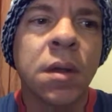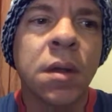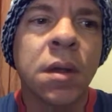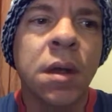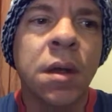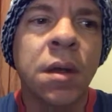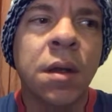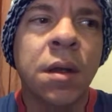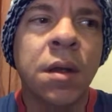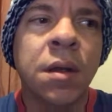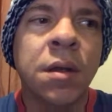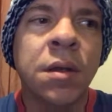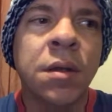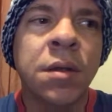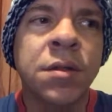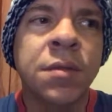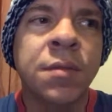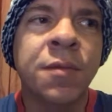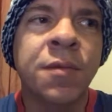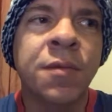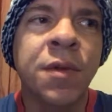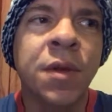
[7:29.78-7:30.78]
I'd like to do
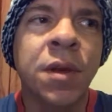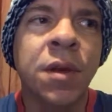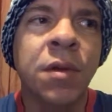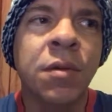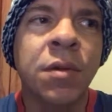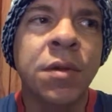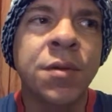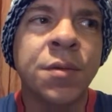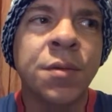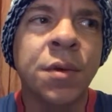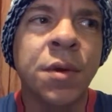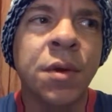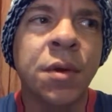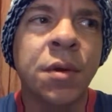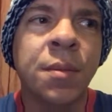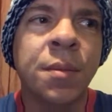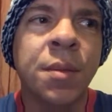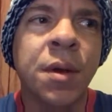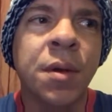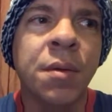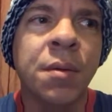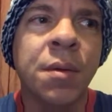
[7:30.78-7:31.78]
some video as well,
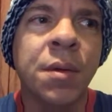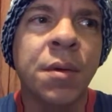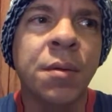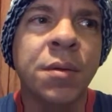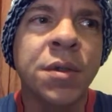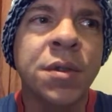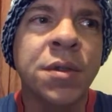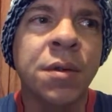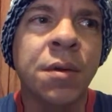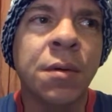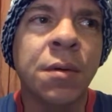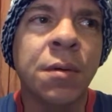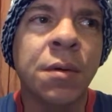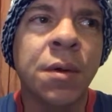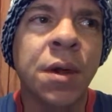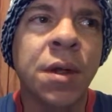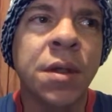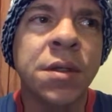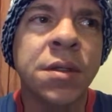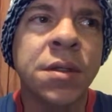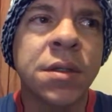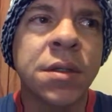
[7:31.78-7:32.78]
but I'm not sure
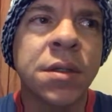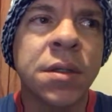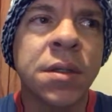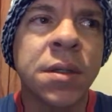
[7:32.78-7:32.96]
what.